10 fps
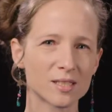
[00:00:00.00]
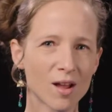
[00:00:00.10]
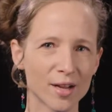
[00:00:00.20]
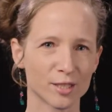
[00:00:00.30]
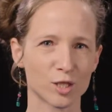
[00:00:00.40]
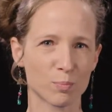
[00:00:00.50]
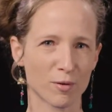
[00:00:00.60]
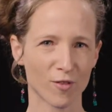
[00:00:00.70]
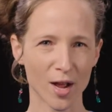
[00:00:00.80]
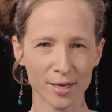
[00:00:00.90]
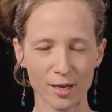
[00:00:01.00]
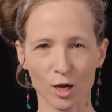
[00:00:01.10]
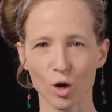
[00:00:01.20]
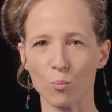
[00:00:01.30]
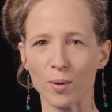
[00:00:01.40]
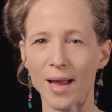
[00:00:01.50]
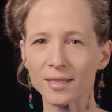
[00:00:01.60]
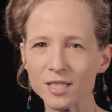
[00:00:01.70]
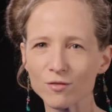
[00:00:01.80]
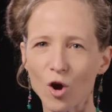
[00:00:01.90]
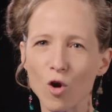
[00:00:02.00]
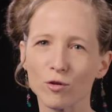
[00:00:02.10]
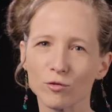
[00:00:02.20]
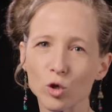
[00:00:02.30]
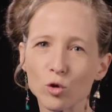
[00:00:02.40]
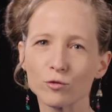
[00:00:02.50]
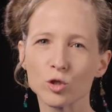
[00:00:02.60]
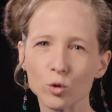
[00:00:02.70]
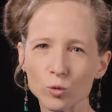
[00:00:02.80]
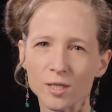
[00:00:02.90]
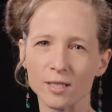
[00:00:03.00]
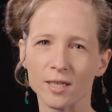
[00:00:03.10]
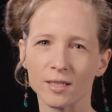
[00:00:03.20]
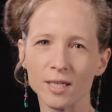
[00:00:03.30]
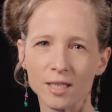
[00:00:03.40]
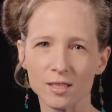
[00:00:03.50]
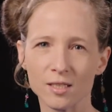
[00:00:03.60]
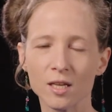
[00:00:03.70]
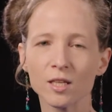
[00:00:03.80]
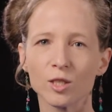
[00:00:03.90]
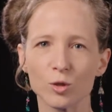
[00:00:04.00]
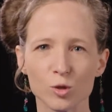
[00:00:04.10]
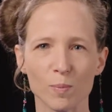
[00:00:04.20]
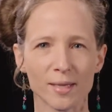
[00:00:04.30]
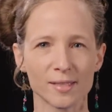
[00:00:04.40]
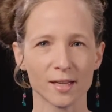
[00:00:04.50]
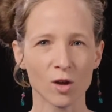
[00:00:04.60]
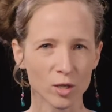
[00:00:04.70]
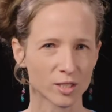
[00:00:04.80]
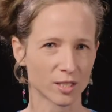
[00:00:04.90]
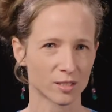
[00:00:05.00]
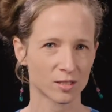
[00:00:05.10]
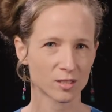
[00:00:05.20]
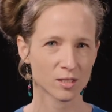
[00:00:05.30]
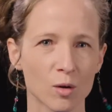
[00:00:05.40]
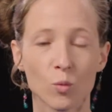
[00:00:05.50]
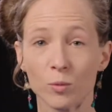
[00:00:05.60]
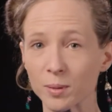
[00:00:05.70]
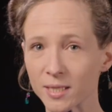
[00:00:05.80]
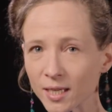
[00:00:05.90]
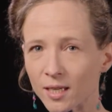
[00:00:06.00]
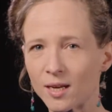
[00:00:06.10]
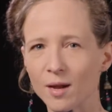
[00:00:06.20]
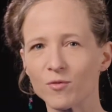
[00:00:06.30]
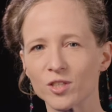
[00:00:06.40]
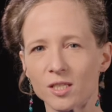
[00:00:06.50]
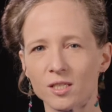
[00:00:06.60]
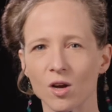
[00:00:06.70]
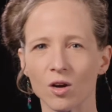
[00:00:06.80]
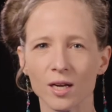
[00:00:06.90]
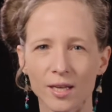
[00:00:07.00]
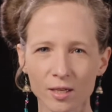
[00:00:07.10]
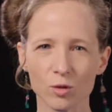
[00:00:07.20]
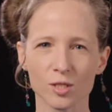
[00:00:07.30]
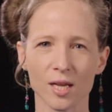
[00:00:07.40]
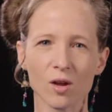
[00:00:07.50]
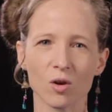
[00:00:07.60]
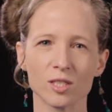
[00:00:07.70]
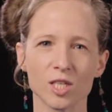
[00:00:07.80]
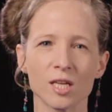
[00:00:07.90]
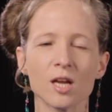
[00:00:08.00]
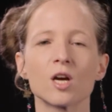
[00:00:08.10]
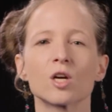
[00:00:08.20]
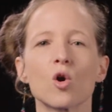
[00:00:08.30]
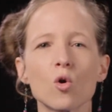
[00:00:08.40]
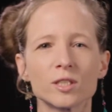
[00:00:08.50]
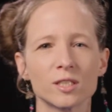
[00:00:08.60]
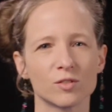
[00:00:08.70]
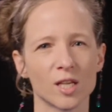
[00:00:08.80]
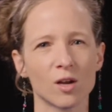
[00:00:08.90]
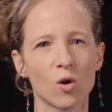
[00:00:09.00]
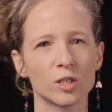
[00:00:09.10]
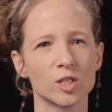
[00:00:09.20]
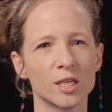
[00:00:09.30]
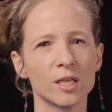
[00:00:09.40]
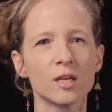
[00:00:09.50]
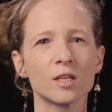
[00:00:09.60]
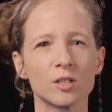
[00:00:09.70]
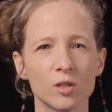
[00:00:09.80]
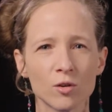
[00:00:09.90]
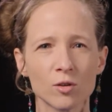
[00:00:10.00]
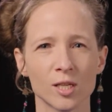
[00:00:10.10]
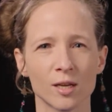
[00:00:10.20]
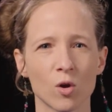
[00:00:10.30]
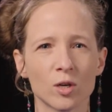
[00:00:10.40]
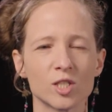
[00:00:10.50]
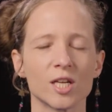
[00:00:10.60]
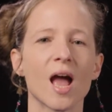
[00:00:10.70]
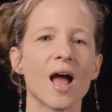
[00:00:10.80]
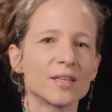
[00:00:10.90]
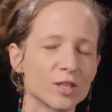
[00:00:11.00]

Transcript: designed to provide a comprehensive overview of tools and techniques used by psychologists, with particular emphasis on clinical psychology, cognitive psychology, neuropsychology and